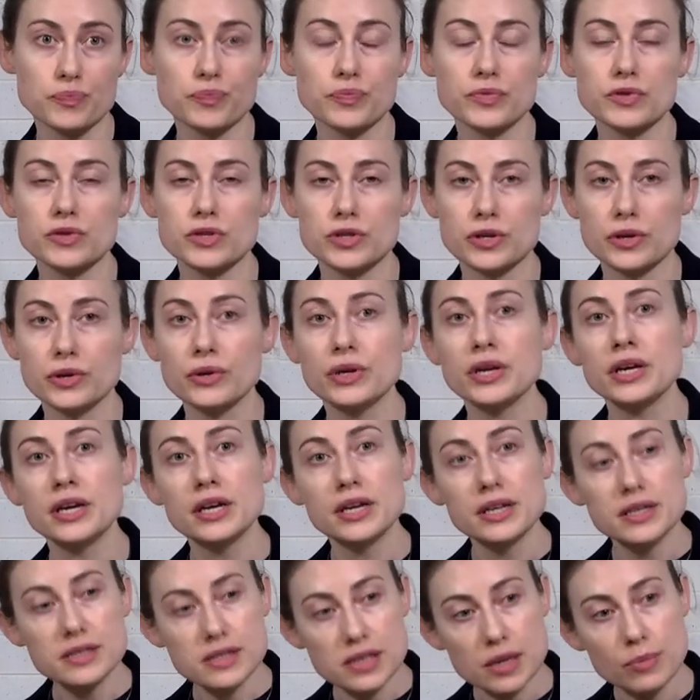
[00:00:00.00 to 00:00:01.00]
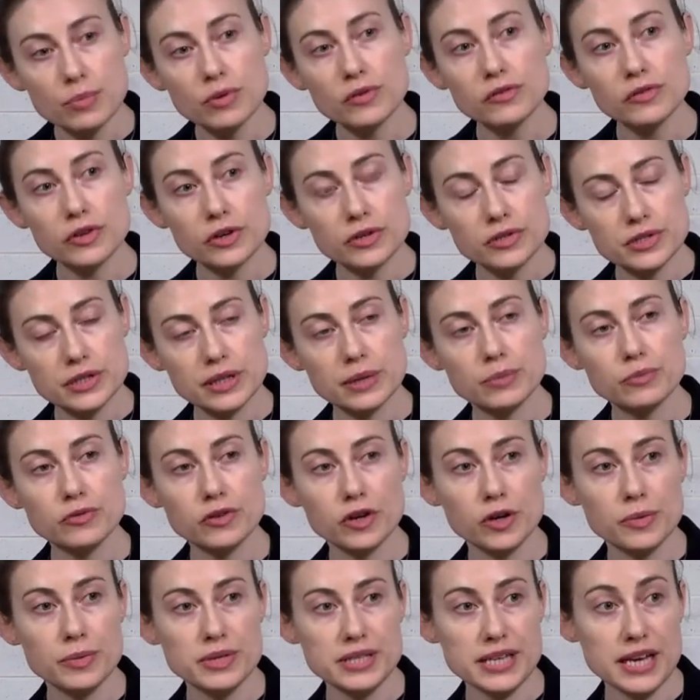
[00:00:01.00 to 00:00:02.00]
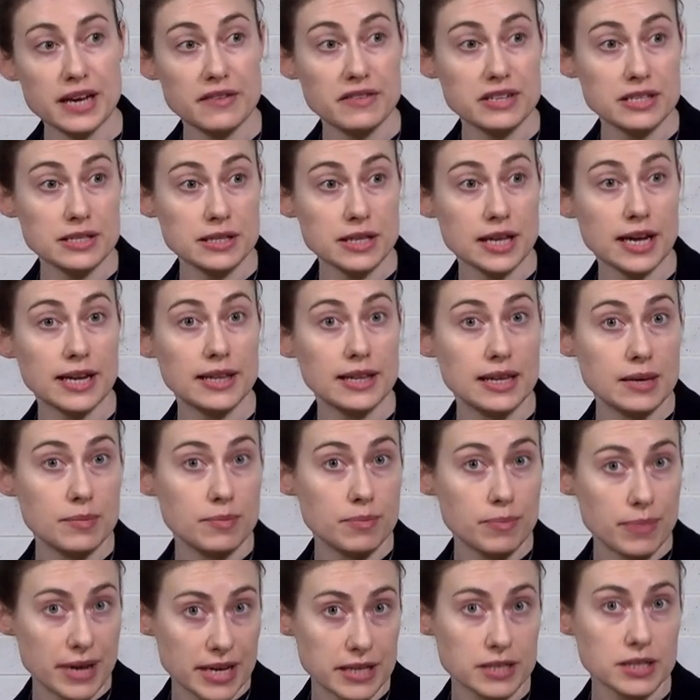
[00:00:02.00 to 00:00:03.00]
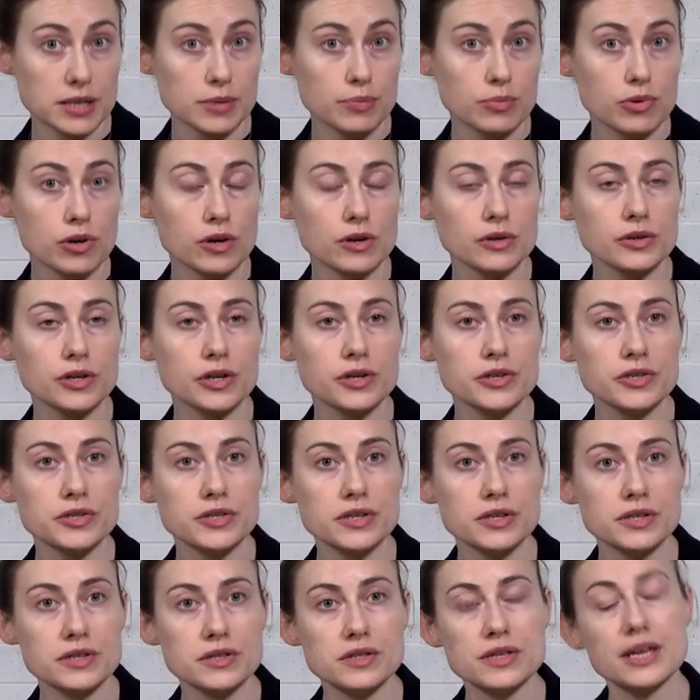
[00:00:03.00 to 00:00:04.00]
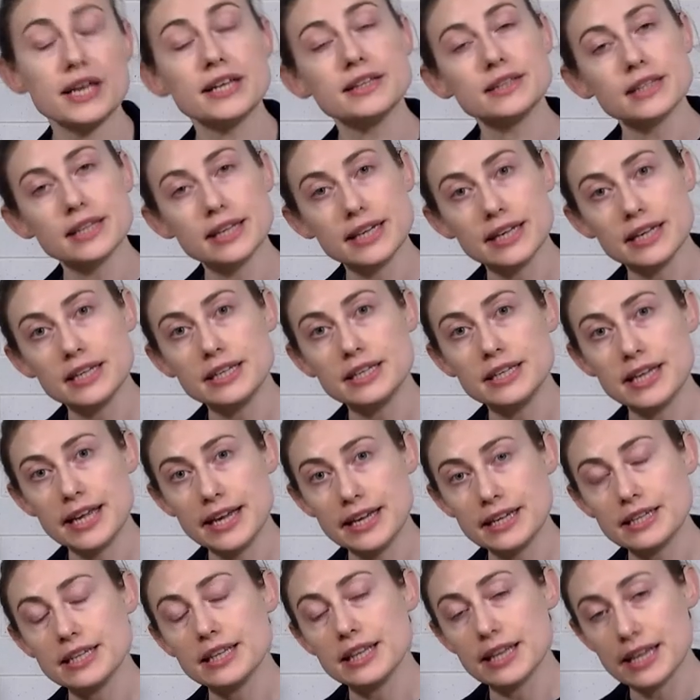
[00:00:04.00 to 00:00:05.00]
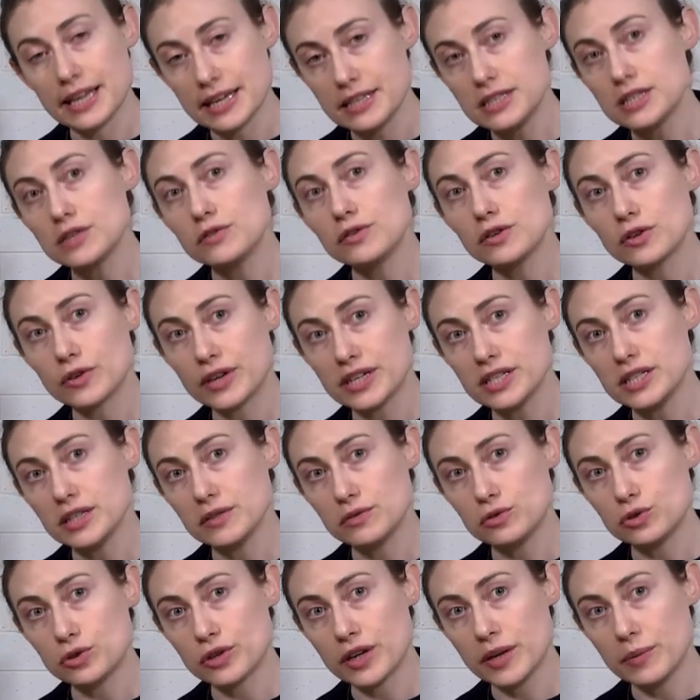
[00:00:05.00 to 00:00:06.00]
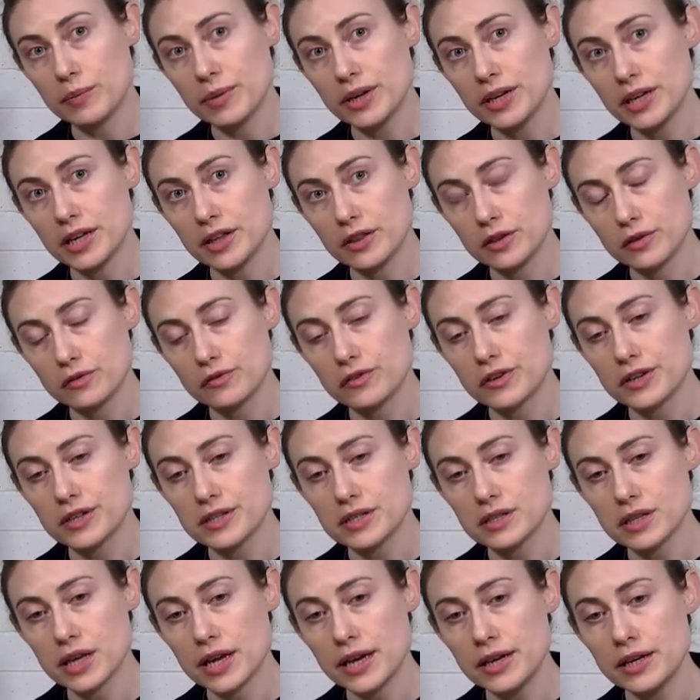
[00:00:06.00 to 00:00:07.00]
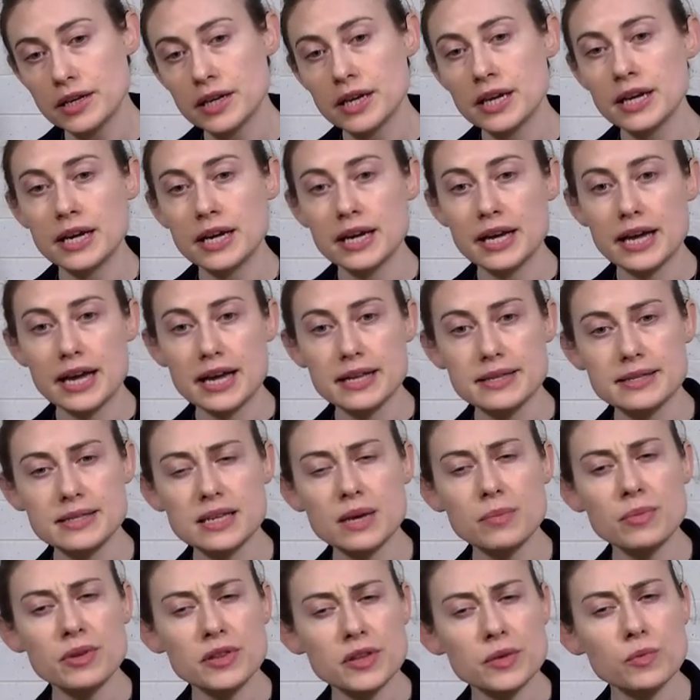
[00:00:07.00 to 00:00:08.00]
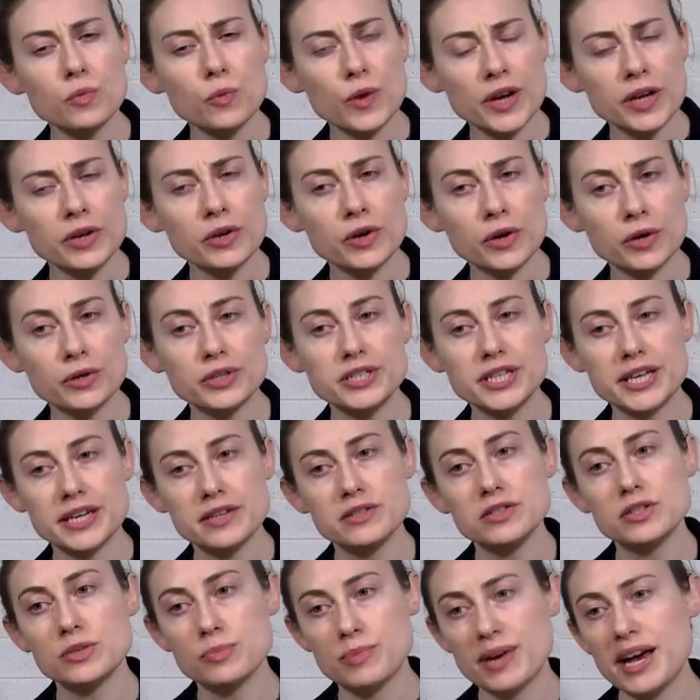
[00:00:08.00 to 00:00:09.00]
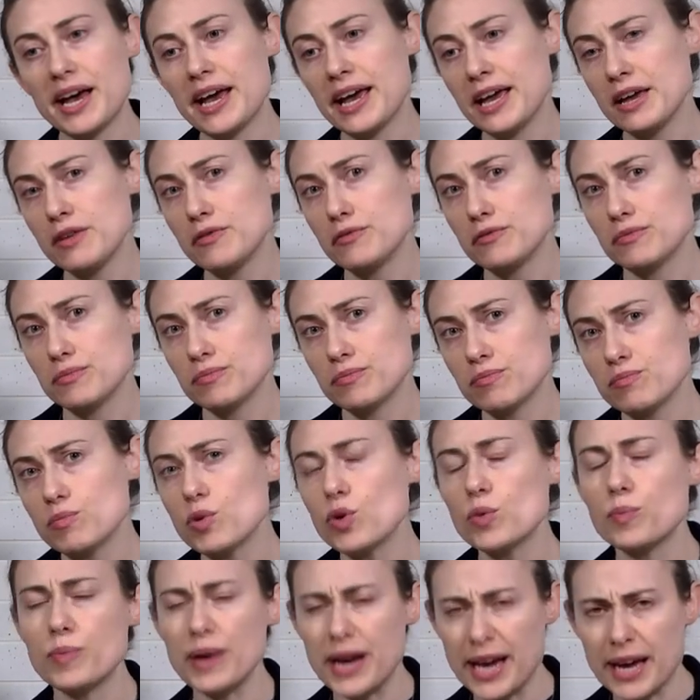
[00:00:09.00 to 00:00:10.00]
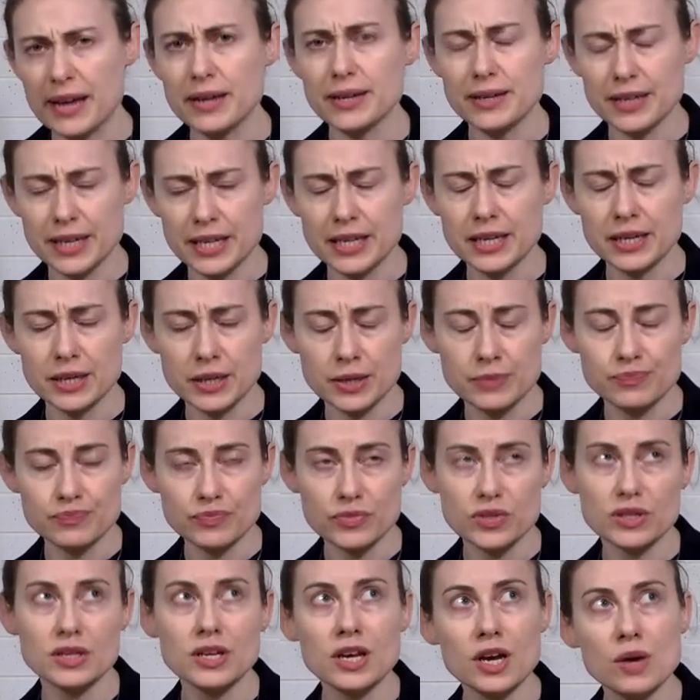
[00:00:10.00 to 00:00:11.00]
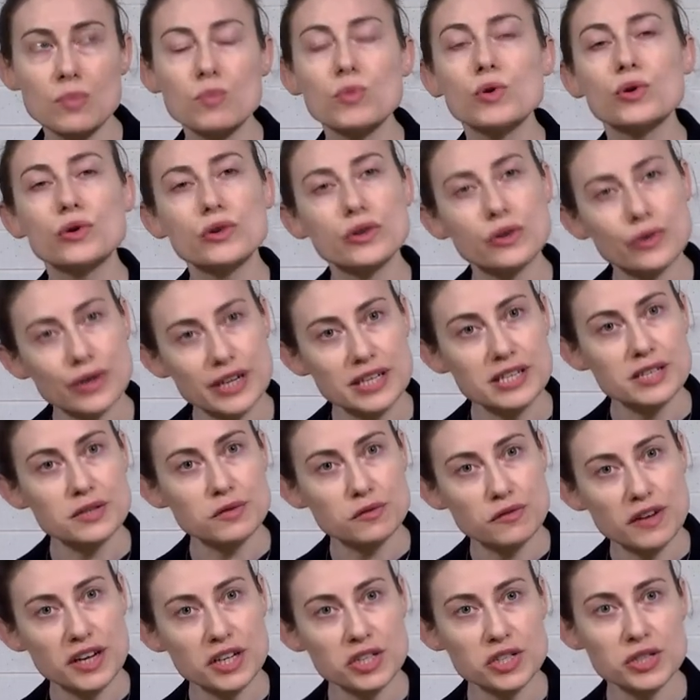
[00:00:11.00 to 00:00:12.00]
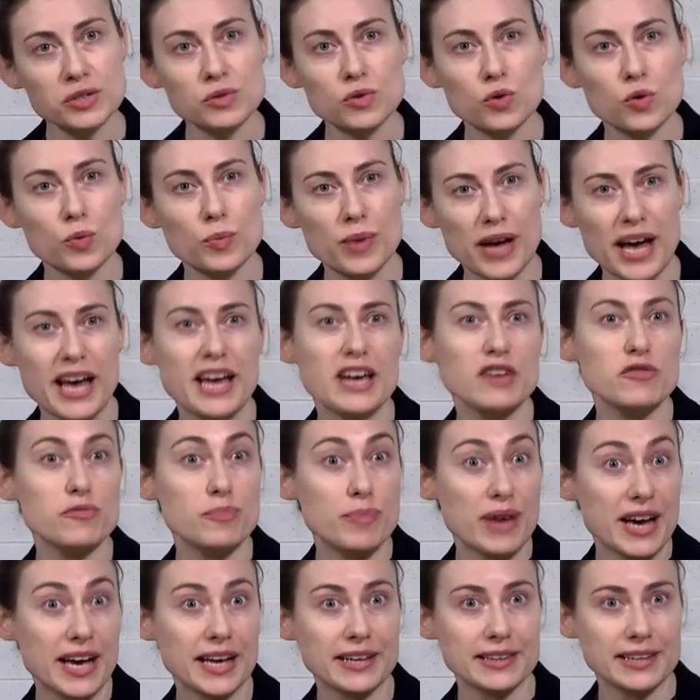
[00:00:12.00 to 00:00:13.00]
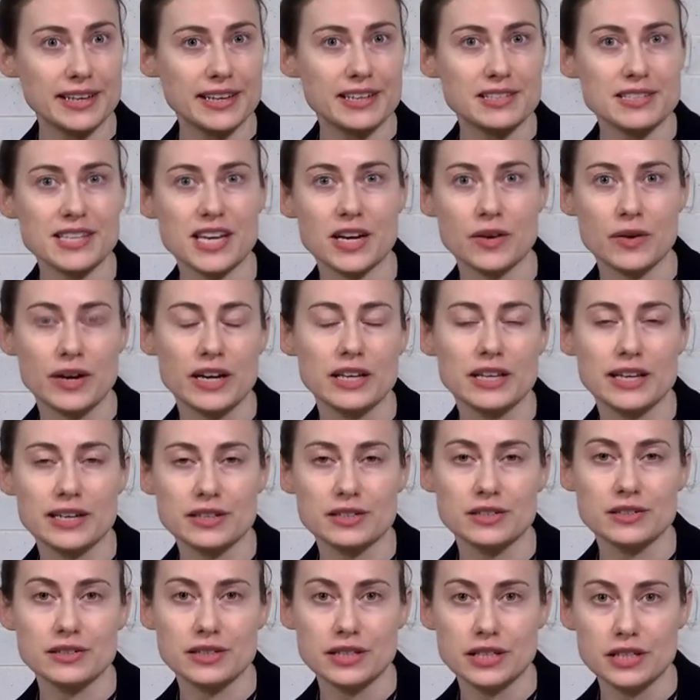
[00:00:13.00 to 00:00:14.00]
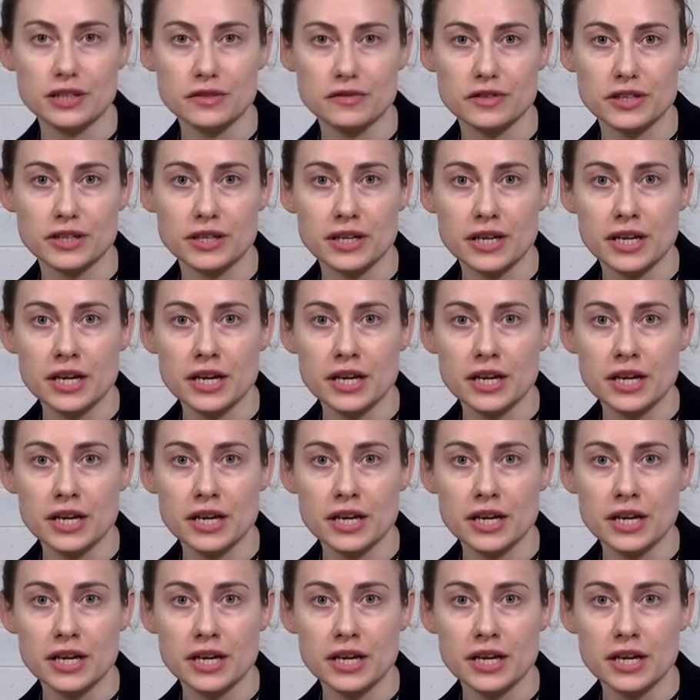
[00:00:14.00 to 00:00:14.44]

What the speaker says: So some of those lymphomas have a slightly better prognosis and need less of aggressive treatment in the first line, and some of them we know tend to behave more bad in a more aggressive fashion, or behave badly is how I like to think of it.